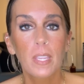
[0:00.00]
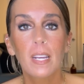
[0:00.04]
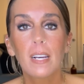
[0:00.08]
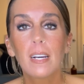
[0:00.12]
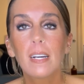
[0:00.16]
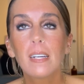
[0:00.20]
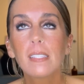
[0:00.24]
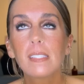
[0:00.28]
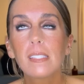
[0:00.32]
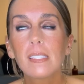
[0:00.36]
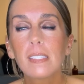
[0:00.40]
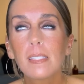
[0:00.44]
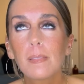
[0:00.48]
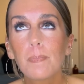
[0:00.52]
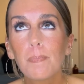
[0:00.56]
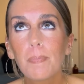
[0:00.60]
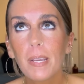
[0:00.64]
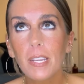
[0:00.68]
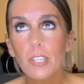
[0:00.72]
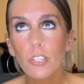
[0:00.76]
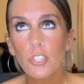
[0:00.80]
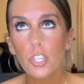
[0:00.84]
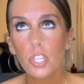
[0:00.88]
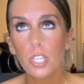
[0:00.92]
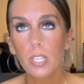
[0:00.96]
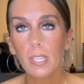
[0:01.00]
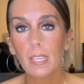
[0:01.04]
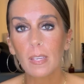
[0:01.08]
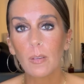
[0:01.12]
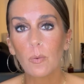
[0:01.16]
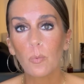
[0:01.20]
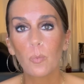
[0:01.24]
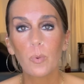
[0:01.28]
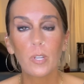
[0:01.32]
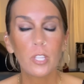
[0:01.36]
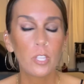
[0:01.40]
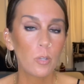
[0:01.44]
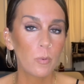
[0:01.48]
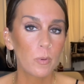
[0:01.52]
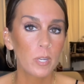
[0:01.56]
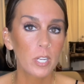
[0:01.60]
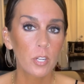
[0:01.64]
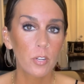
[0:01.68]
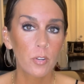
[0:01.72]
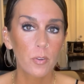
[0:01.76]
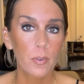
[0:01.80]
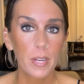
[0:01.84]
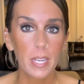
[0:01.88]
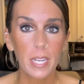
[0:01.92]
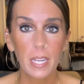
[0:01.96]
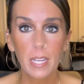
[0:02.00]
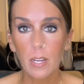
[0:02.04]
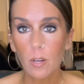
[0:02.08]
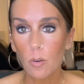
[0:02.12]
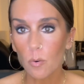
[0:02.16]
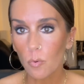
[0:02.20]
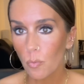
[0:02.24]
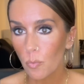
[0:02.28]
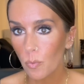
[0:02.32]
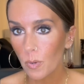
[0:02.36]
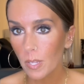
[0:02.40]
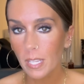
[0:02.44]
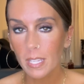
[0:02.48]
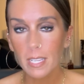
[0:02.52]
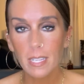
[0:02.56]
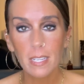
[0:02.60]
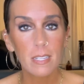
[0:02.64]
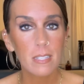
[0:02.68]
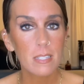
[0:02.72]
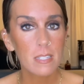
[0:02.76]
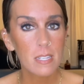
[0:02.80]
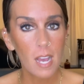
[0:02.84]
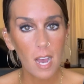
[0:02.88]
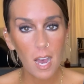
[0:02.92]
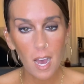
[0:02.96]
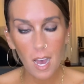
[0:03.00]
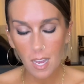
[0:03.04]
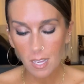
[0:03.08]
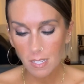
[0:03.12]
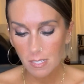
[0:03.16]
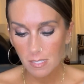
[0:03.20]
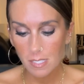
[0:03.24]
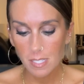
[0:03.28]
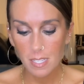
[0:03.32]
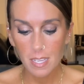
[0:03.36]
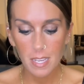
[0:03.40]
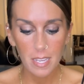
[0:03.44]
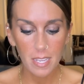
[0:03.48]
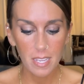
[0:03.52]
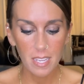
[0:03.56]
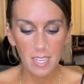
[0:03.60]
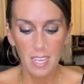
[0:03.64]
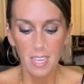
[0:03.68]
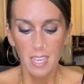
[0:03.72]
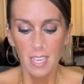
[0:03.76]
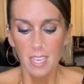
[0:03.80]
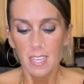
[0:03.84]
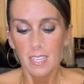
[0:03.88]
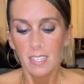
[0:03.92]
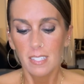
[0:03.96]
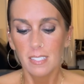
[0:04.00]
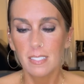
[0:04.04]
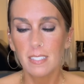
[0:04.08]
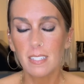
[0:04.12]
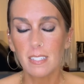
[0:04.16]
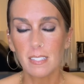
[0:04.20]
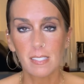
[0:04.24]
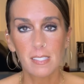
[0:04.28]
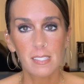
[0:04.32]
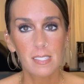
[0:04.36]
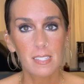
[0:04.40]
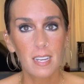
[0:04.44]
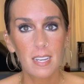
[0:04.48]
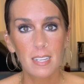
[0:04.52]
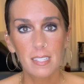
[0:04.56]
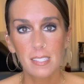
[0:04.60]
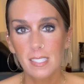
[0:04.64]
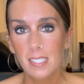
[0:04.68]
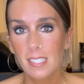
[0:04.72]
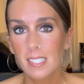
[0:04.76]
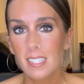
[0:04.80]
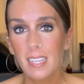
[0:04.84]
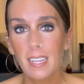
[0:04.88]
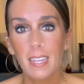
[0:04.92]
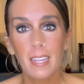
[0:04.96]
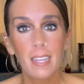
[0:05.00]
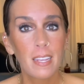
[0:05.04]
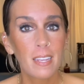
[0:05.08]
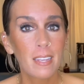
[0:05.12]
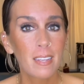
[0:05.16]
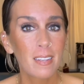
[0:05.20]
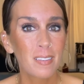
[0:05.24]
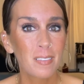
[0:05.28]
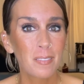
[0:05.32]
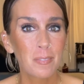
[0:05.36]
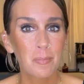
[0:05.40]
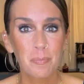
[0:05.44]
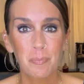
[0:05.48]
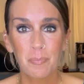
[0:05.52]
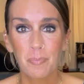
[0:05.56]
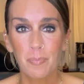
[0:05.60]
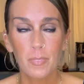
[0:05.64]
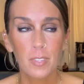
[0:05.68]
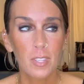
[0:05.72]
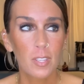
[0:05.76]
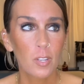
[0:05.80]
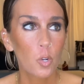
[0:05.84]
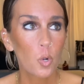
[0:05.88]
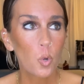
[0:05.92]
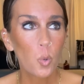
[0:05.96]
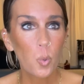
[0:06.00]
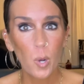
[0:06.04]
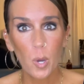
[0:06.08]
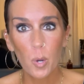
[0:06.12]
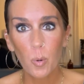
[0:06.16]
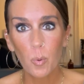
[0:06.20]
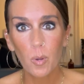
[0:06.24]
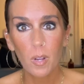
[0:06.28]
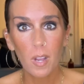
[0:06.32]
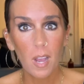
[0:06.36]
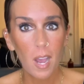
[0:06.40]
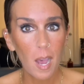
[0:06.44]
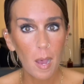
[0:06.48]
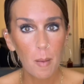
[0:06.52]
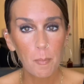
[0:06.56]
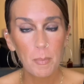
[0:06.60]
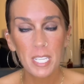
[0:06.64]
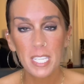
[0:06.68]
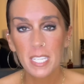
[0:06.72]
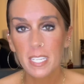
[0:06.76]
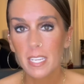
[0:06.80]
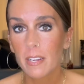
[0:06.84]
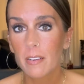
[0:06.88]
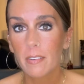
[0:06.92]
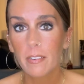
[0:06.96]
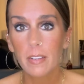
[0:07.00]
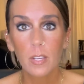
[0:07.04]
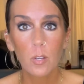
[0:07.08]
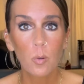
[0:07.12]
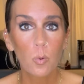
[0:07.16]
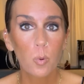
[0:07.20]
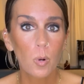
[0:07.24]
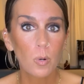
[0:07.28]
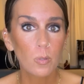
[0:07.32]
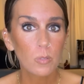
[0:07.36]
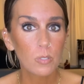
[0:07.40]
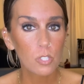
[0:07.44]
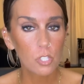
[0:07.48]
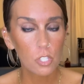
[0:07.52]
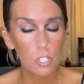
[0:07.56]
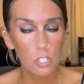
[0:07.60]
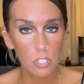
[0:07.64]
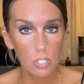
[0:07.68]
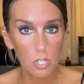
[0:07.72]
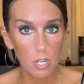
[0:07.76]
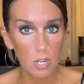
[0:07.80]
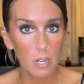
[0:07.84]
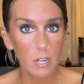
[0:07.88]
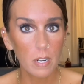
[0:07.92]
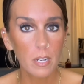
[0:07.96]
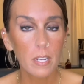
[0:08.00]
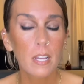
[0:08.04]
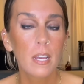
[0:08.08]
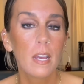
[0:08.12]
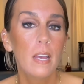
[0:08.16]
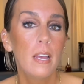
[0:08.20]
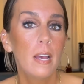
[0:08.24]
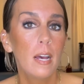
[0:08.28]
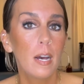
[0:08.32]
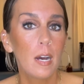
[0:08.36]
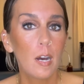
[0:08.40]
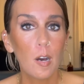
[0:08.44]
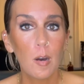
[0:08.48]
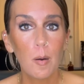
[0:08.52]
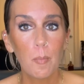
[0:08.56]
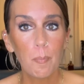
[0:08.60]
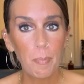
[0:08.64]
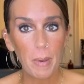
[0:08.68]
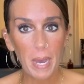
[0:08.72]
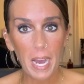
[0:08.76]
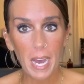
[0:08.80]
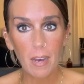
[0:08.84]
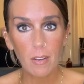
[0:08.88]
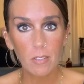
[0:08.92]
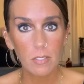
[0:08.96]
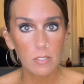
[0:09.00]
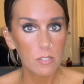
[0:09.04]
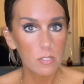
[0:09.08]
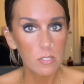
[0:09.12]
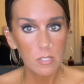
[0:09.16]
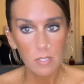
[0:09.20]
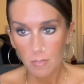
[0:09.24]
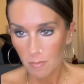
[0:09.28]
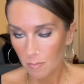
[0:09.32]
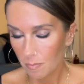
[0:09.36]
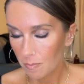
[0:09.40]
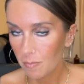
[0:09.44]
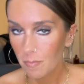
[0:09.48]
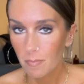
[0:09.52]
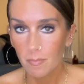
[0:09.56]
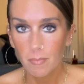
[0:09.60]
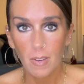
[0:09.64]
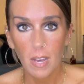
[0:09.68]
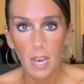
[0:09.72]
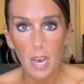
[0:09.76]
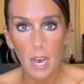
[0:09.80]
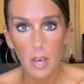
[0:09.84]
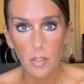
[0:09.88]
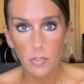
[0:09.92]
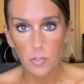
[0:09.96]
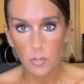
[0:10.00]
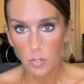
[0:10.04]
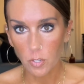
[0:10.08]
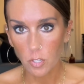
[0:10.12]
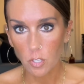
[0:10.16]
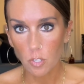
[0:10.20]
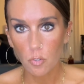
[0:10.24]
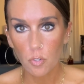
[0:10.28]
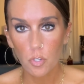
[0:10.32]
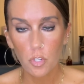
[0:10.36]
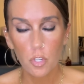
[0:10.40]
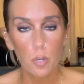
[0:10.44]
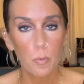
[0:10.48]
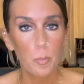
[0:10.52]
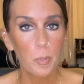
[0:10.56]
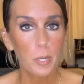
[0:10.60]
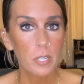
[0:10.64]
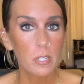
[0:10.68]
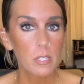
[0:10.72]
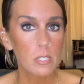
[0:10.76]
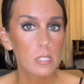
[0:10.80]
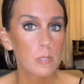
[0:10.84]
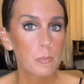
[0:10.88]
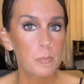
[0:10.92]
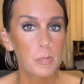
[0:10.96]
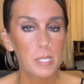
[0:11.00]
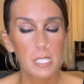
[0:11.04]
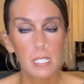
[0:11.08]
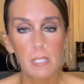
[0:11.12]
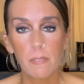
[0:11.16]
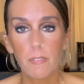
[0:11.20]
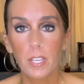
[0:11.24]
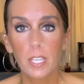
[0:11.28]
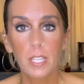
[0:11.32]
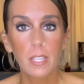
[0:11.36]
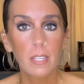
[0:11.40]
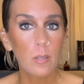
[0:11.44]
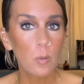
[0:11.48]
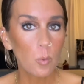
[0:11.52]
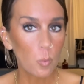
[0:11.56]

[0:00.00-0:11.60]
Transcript: Especially when you are creating really toxic, disgusting, quote, commentary, quote, snark about other YouTubers, specifically